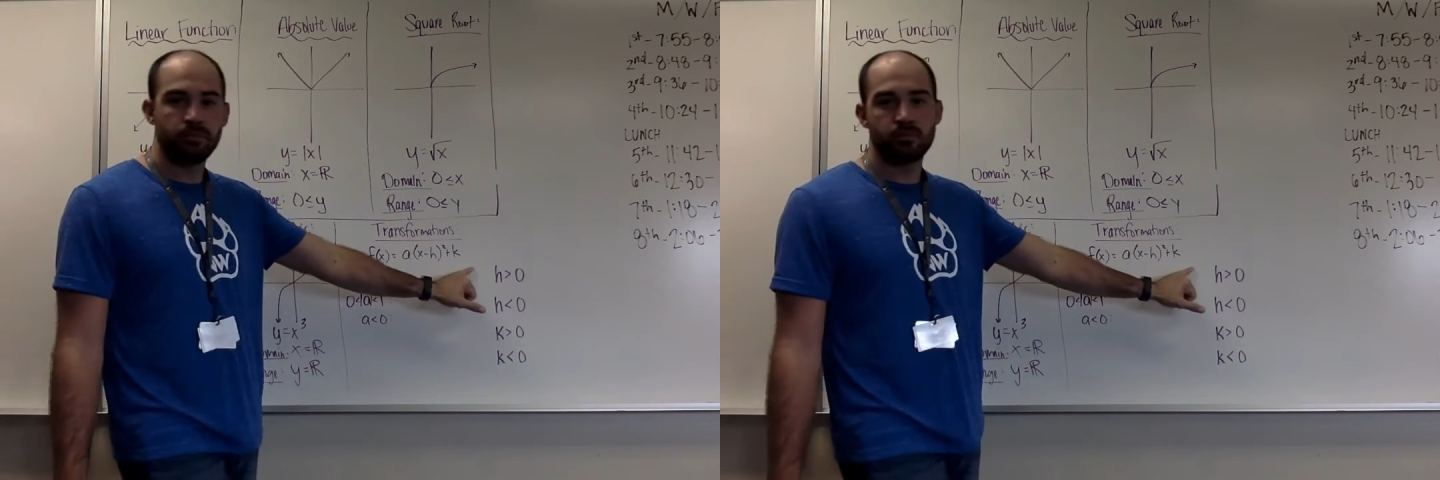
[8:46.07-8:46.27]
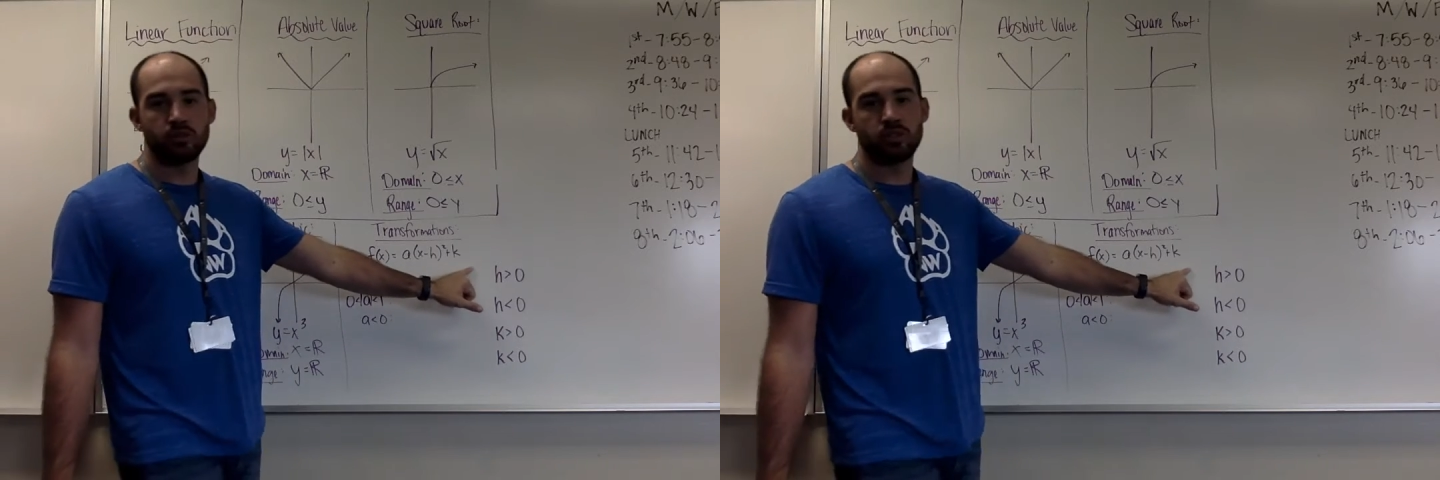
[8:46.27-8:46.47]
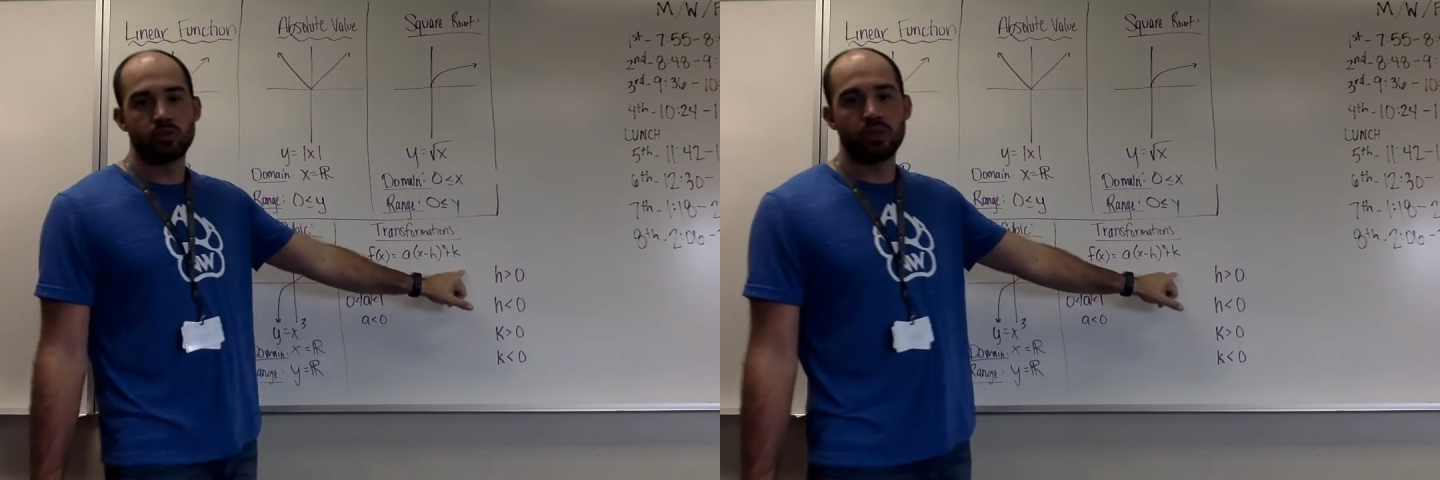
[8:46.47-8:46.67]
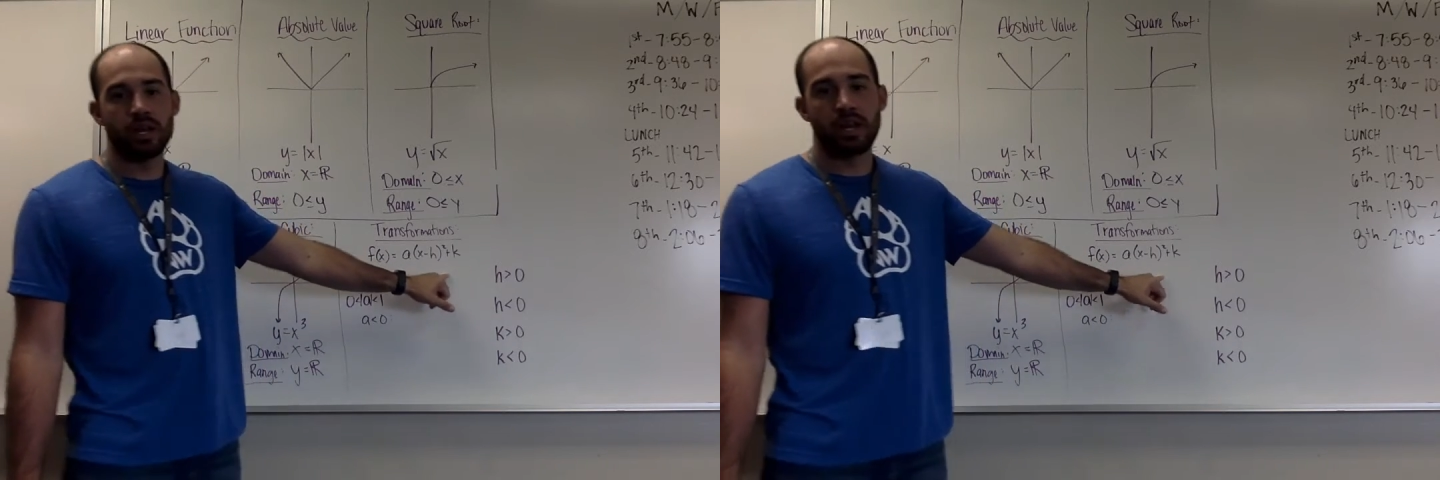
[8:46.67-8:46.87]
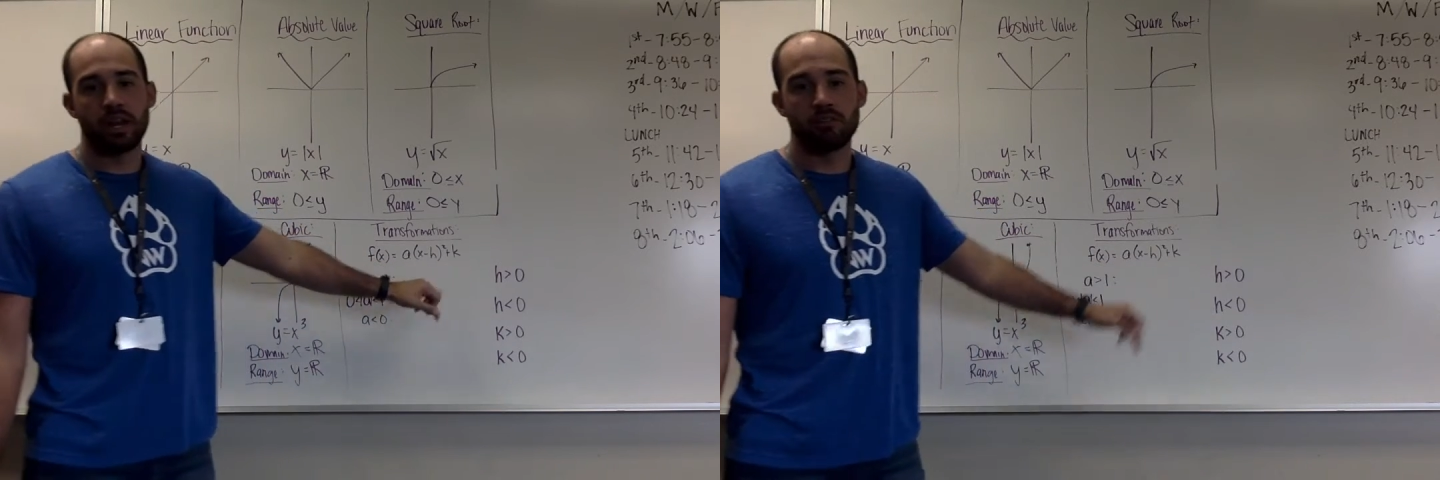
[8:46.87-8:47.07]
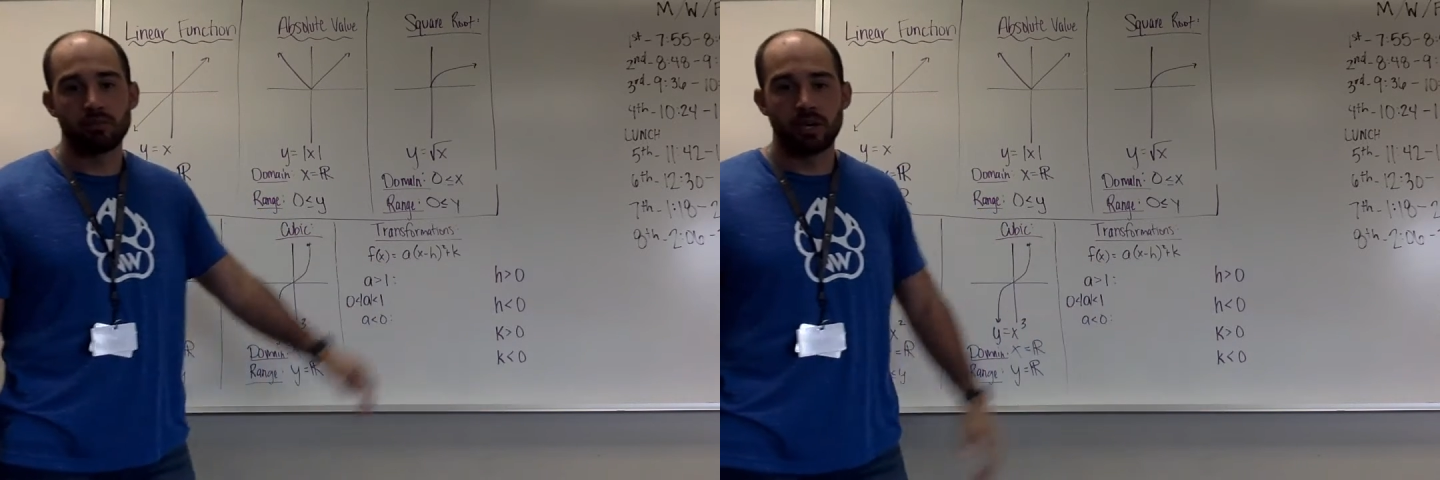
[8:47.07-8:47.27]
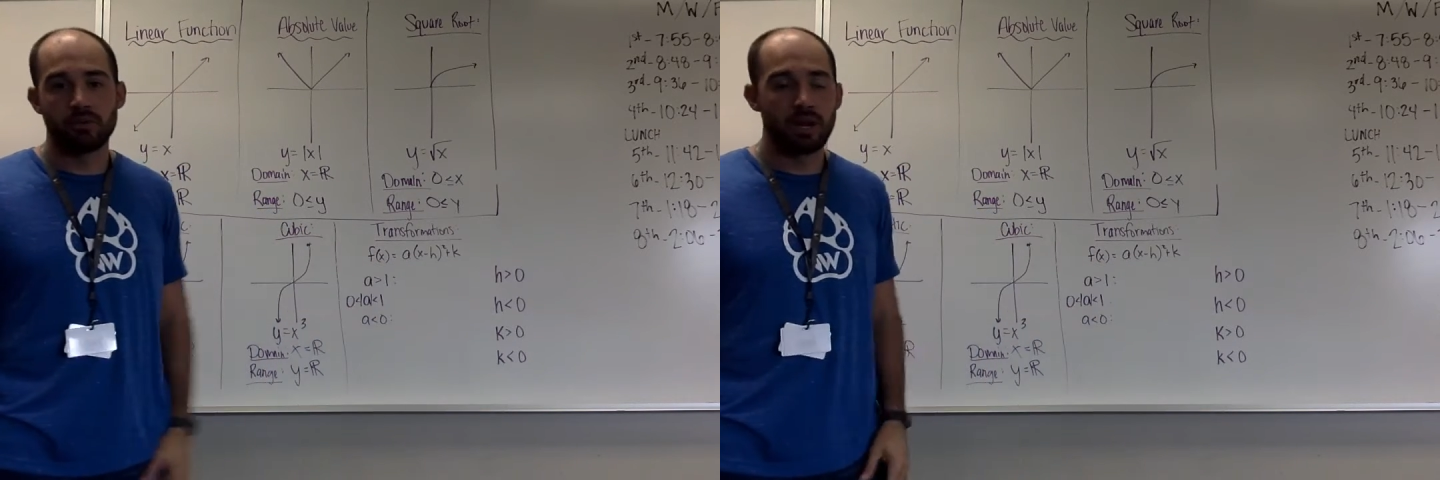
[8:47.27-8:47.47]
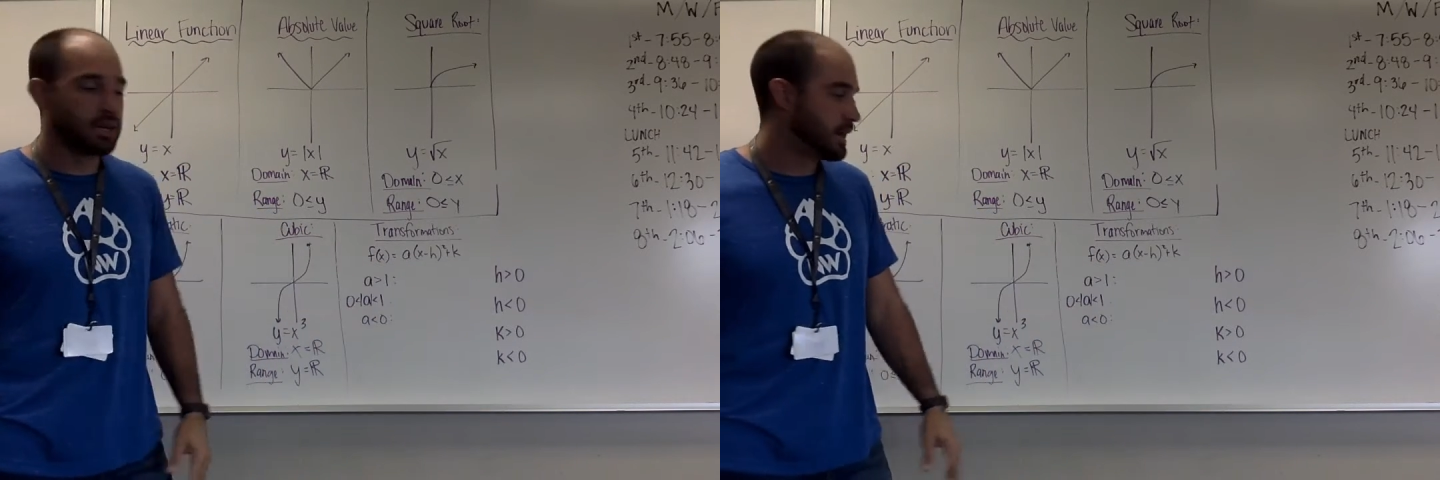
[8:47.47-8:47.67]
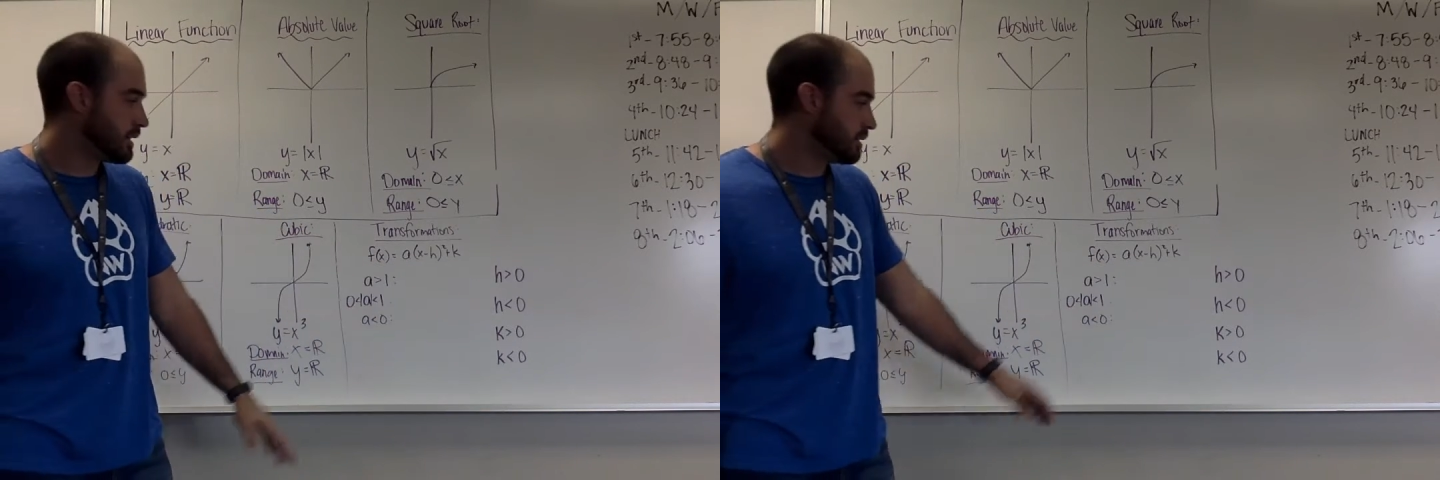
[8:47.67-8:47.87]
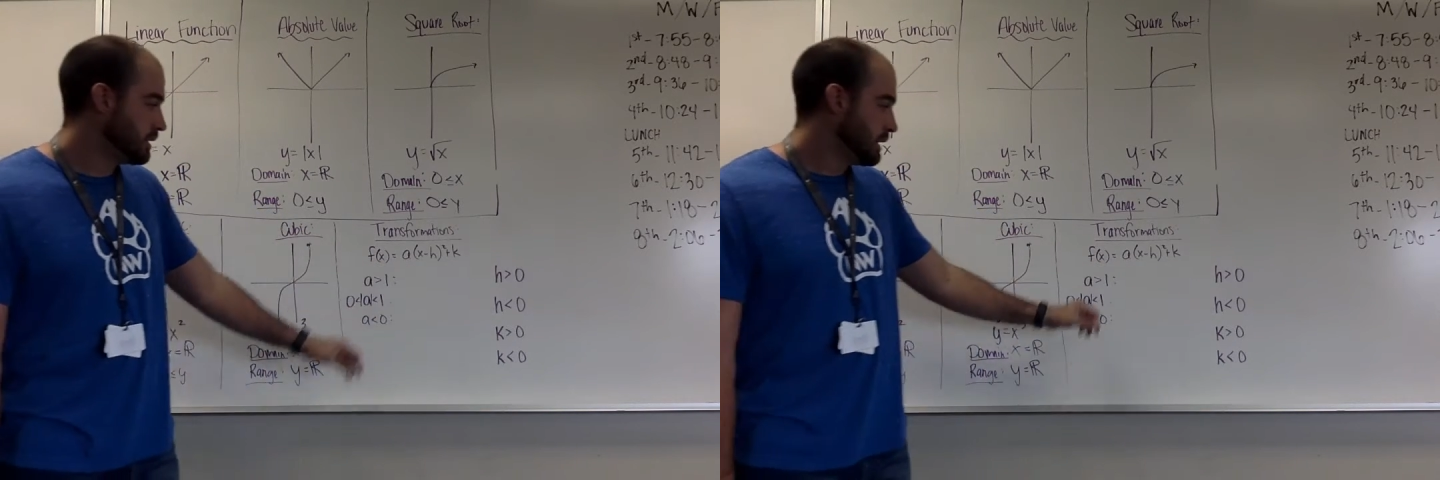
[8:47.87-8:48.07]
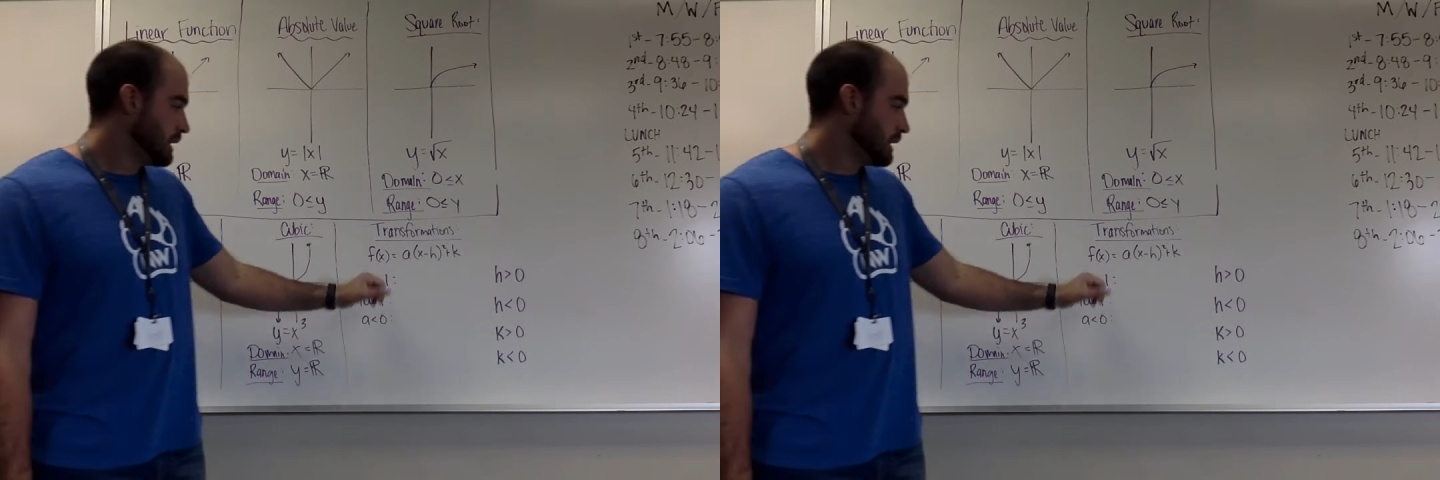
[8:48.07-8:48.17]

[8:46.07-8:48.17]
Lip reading: So this is one that I had everybody write down.